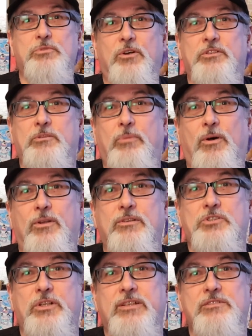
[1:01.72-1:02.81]
not
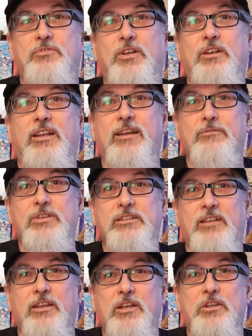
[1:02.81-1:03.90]
apologise for
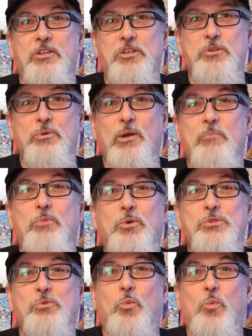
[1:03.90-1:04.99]
loving your most